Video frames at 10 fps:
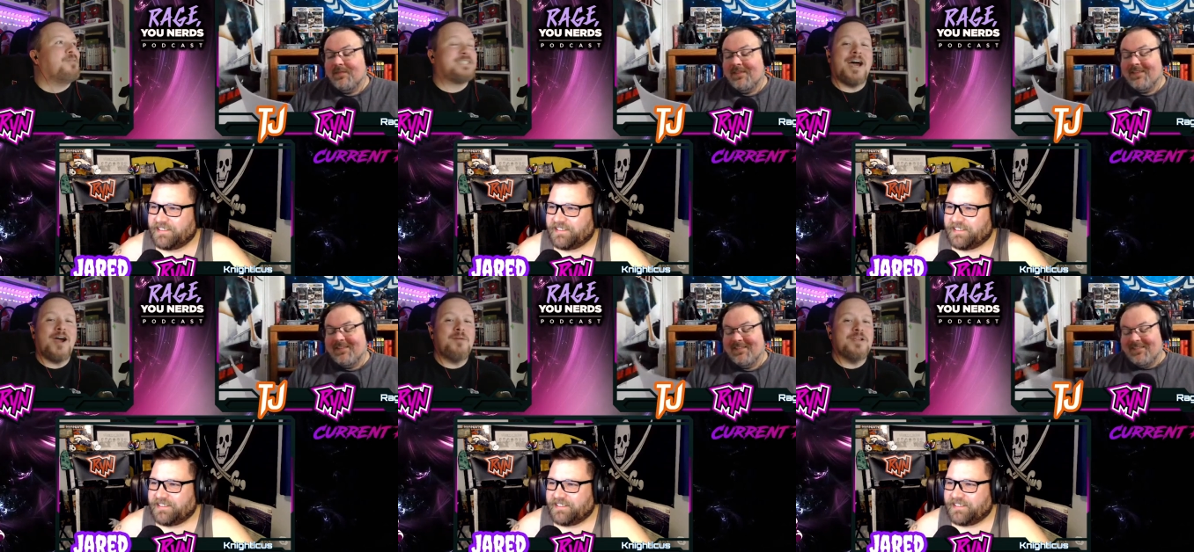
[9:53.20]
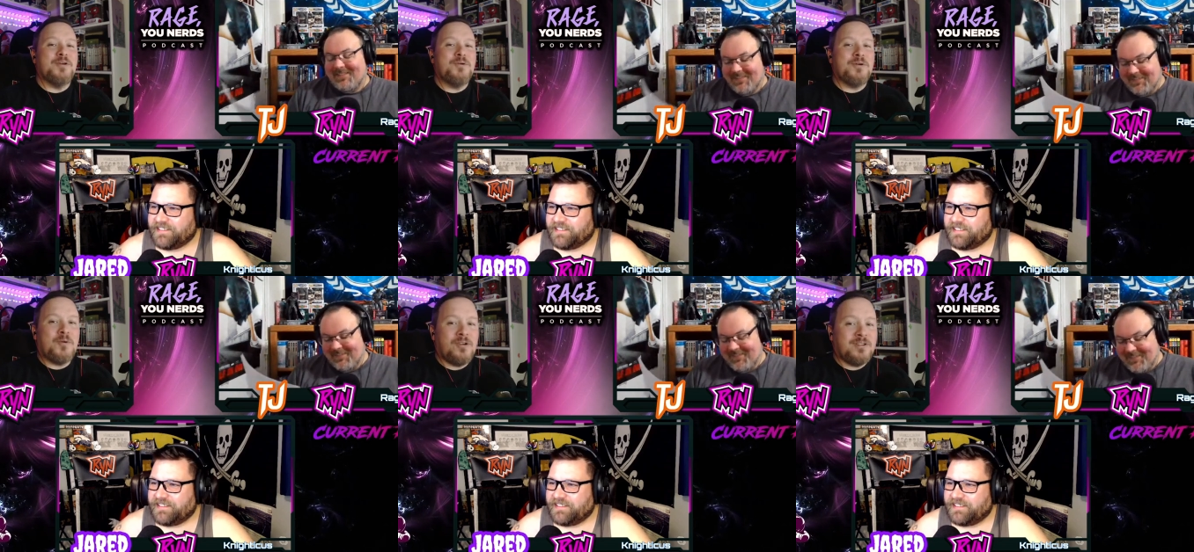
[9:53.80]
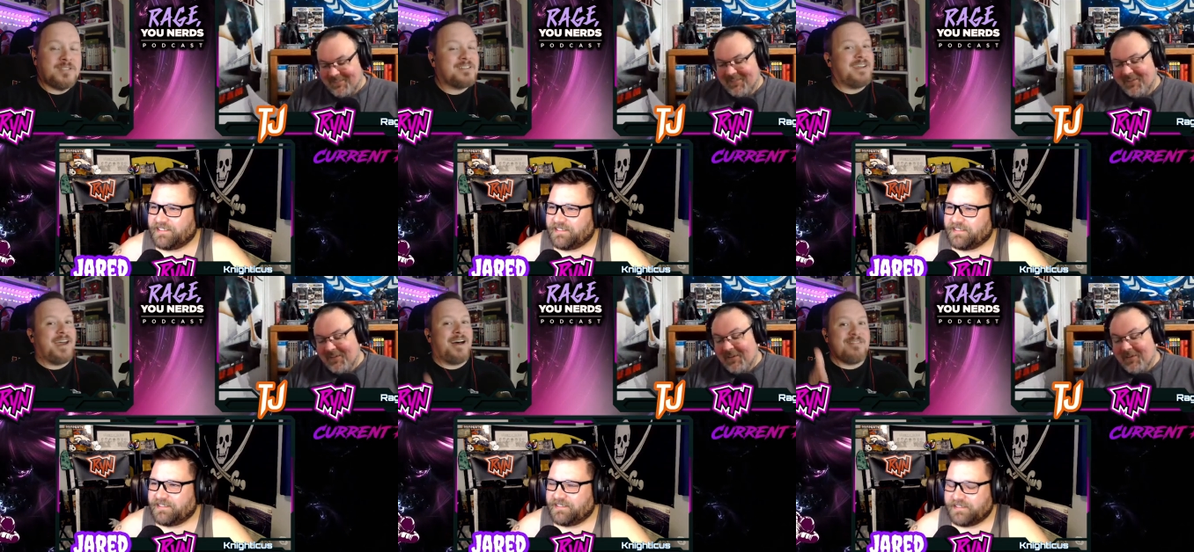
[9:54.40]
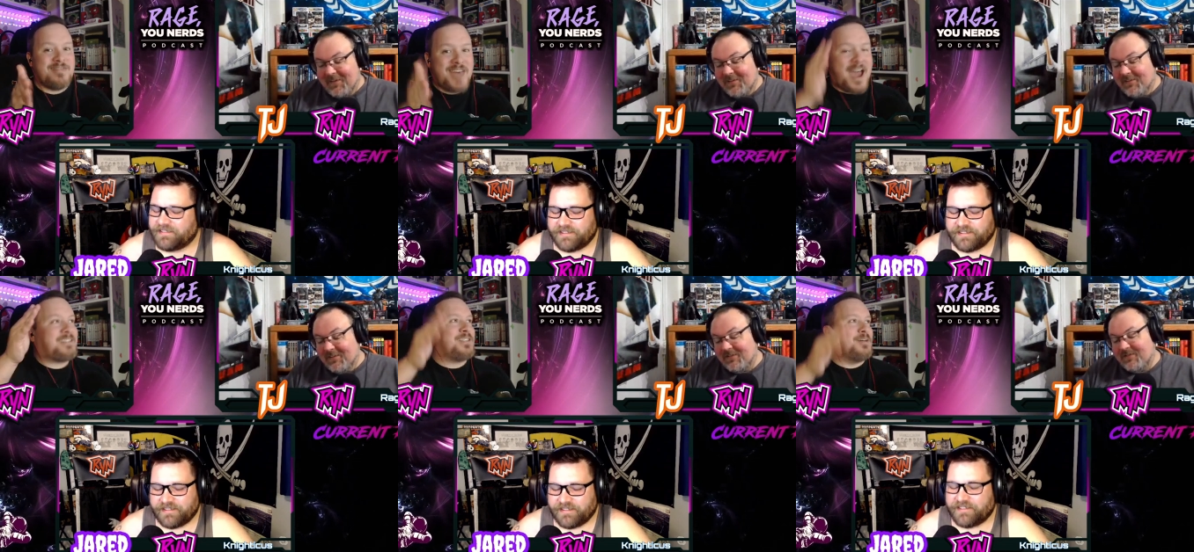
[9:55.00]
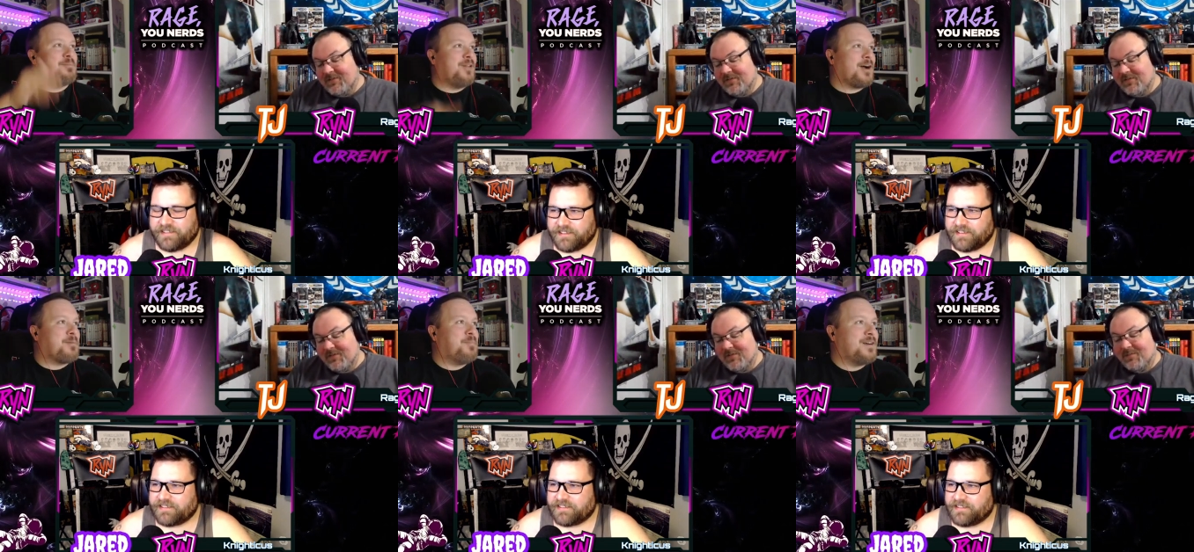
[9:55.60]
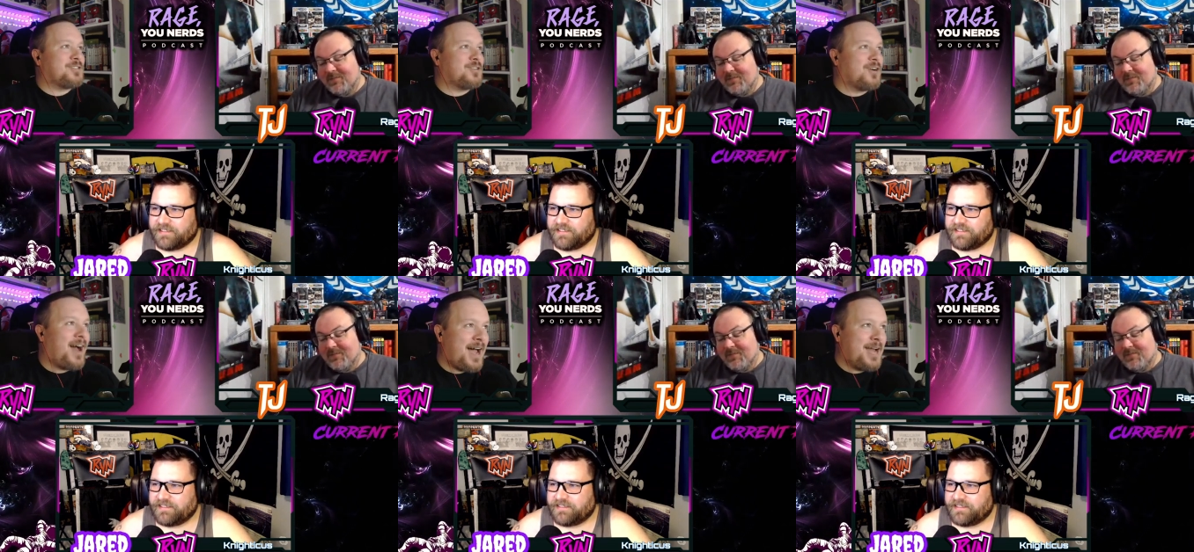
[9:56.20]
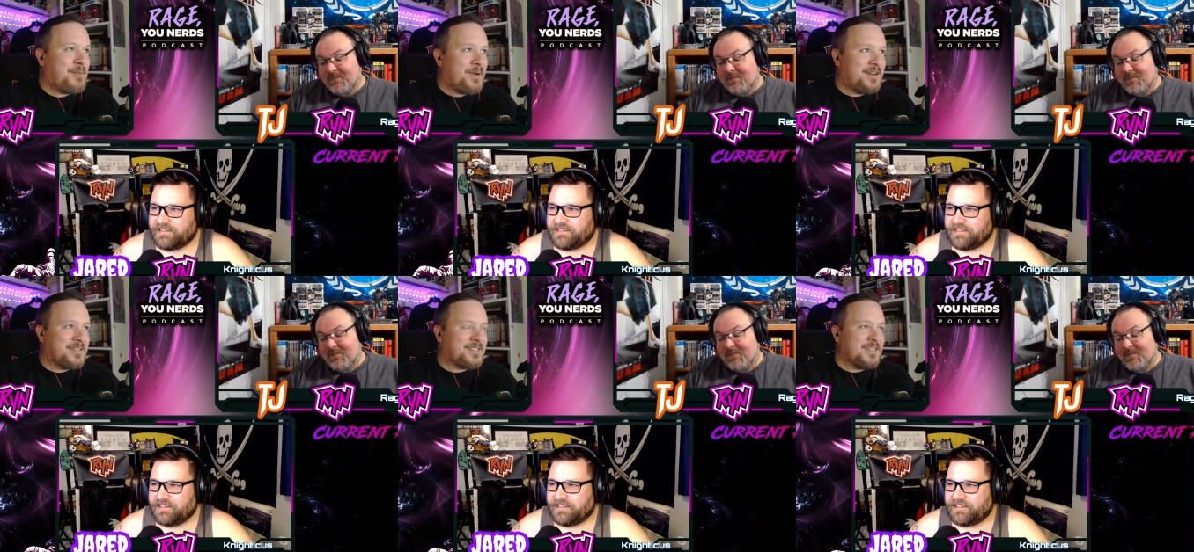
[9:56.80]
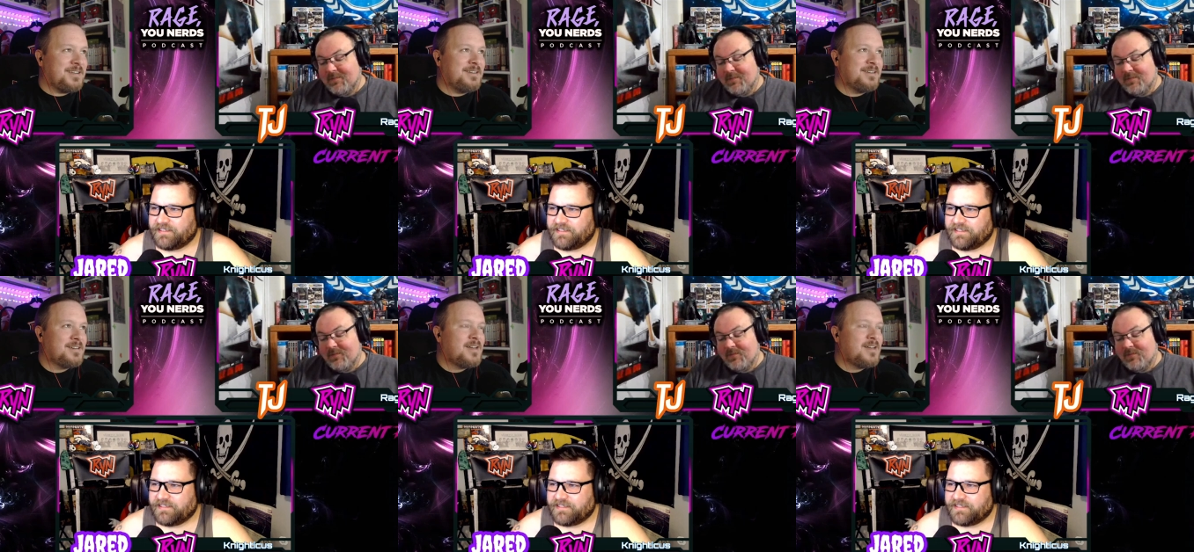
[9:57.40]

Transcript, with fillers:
Speaker 1: Retirement Unicorns? Now that's the blockbuster I'd pay to see.